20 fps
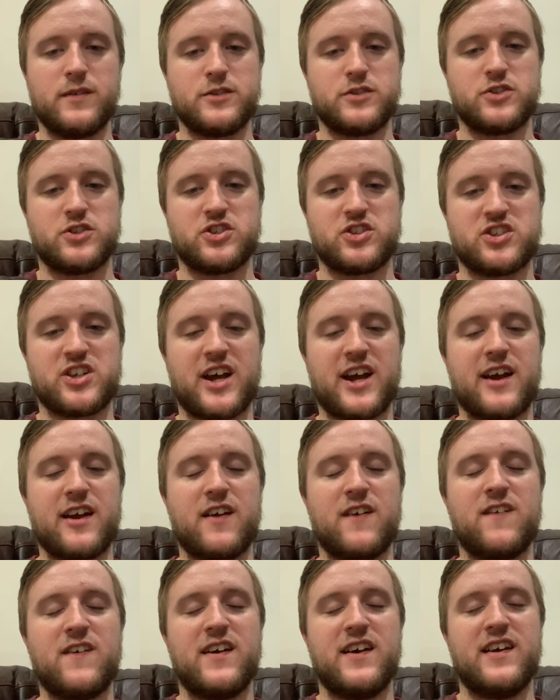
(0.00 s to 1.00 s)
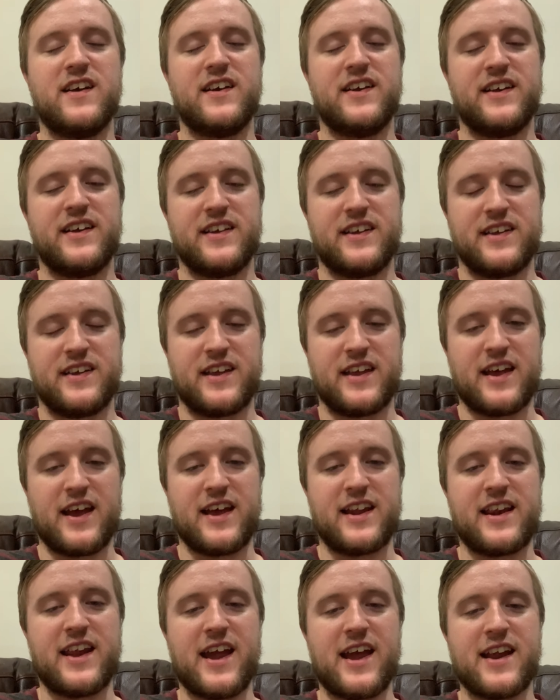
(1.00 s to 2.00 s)
So,
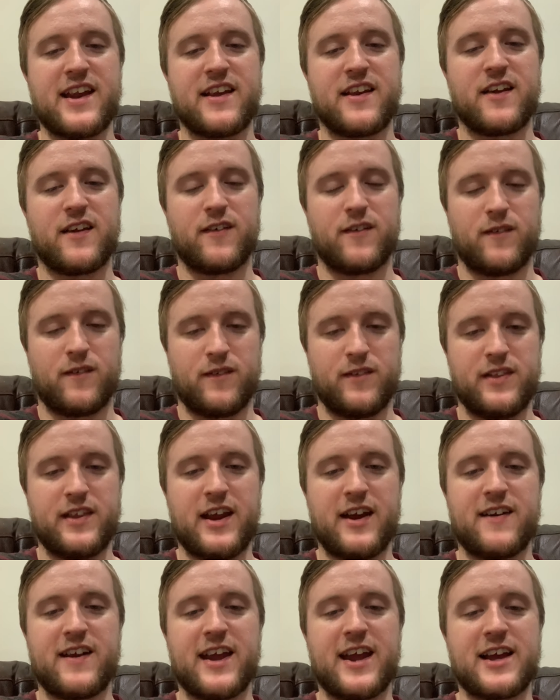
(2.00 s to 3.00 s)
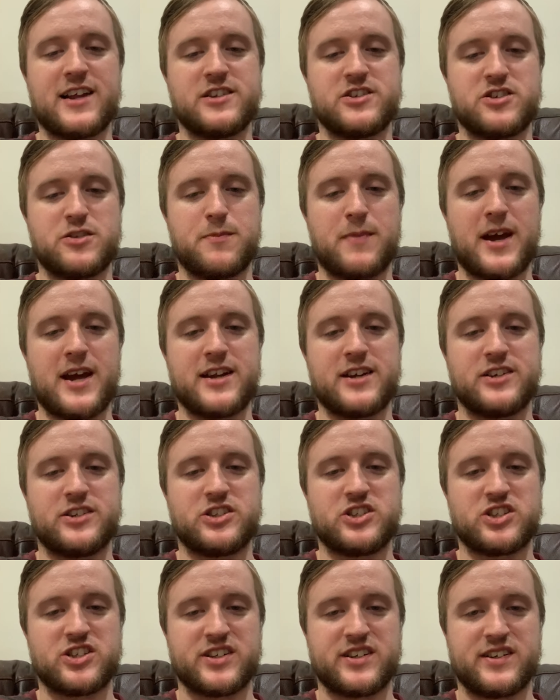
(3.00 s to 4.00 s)
and then near the end of the
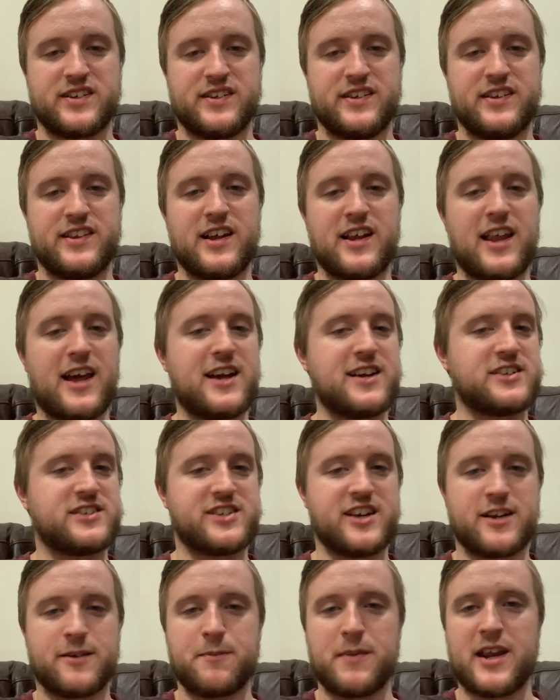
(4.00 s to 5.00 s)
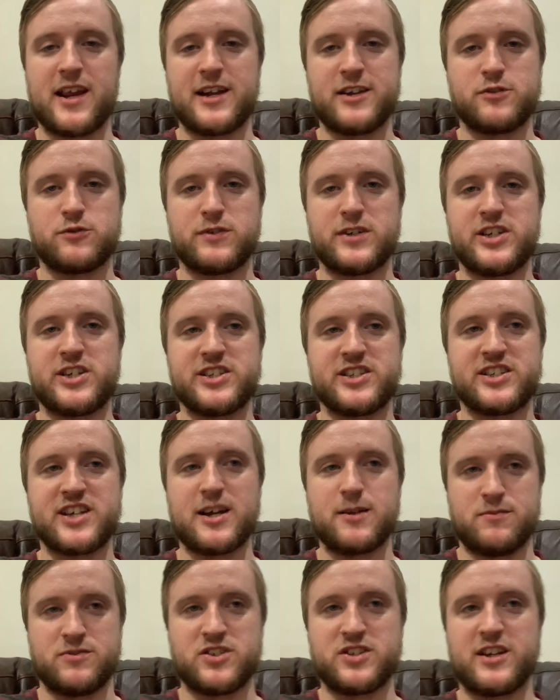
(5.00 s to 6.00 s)
match, the last 7 minutes, we just
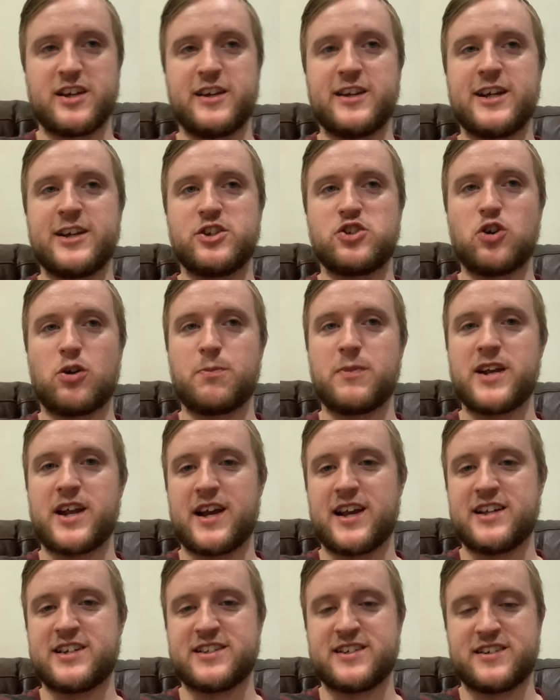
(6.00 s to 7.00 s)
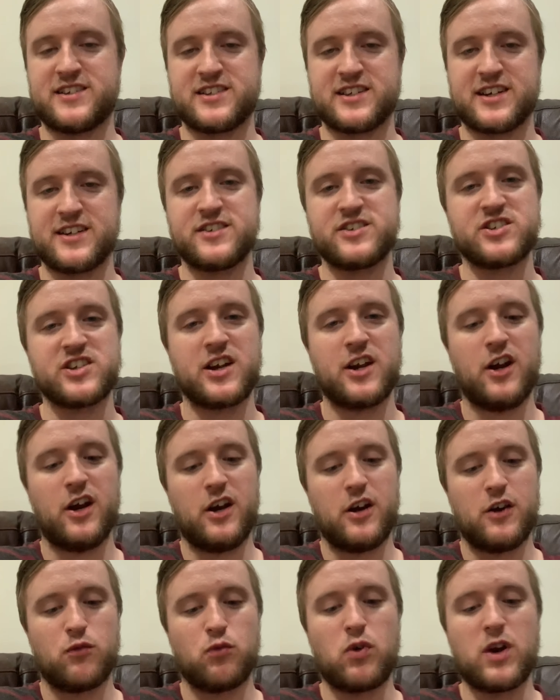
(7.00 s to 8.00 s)
absolutely dominated because
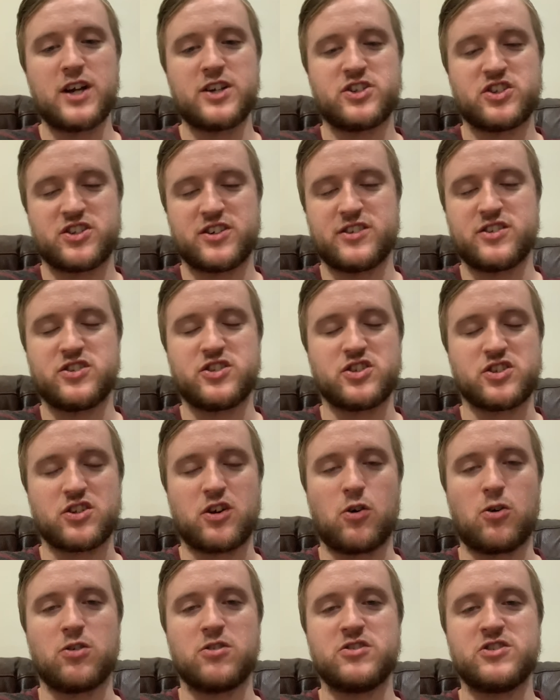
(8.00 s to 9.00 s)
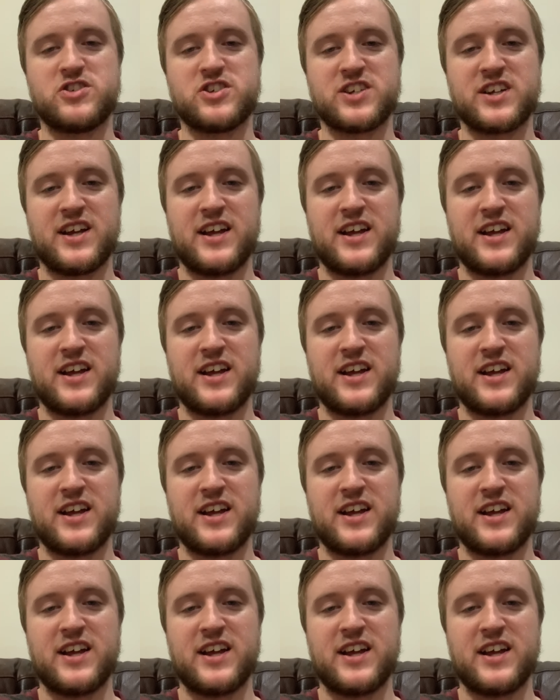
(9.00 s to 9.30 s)
Rashford scored